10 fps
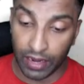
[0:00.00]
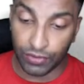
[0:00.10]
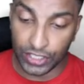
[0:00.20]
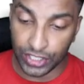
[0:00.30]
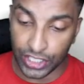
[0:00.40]
in
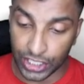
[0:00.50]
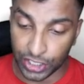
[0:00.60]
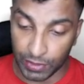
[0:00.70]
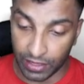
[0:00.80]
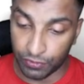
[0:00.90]
which
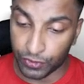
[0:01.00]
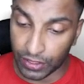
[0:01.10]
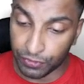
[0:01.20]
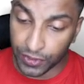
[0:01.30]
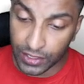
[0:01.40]
judgment? For
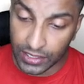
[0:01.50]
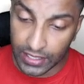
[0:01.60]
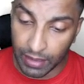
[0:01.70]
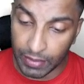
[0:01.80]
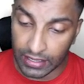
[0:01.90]
the first
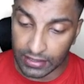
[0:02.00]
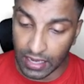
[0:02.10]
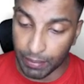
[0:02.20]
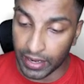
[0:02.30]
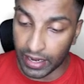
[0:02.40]
time it has
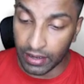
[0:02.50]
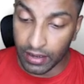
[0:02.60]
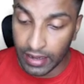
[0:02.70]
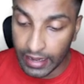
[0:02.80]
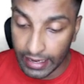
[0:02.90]
come
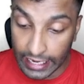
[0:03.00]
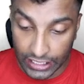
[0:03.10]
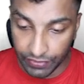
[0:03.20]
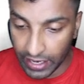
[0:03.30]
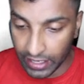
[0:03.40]
in
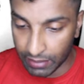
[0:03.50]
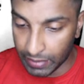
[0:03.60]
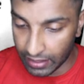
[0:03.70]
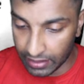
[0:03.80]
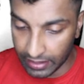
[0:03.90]
Keshavananda
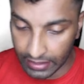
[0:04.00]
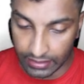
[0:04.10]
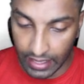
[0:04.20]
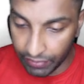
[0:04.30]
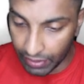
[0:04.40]
Bharati
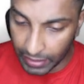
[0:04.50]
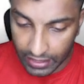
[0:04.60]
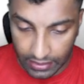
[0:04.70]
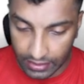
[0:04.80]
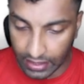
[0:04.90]
case. I will be
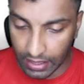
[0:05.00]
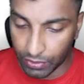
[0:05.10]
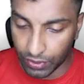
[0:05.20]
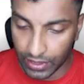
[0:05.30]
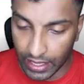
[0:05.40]
discussing
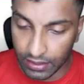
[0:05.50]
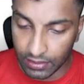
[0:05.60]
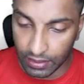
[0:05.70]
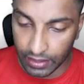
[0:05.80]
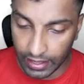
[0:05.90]
about that
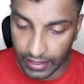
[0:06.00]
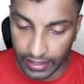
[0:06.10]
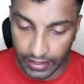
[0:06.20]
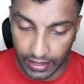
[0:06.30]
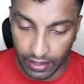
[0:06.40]
in
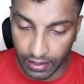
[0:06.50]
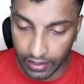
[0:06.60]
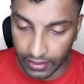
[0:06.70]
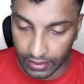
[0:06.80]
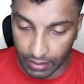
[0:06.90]
detail
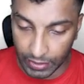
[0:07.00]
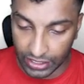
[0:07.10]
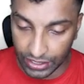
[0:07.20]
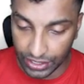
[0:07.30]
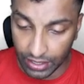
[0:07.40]
in the coming
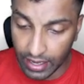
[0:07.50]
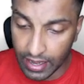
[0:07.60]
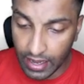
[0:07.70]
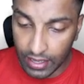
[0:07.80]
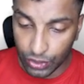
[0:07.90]
session.
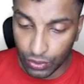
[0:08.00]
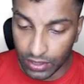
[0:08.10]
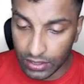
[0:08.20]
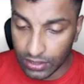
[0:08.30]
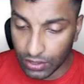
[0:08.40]
So
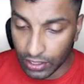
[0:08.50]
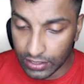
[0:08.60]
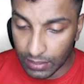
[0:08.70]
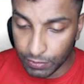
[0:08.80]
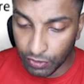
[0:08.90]
this
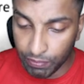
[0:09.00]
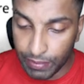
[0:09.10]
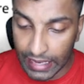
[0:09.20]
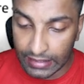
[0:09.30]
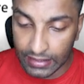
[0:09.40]
concept of
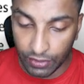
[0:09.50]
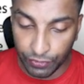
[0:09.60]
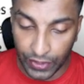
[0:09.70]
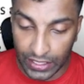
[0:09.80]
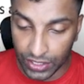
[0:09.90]
basic
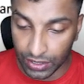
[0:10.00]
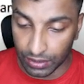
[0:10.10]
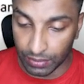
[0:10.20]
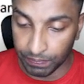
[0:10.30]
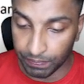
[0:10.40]
feature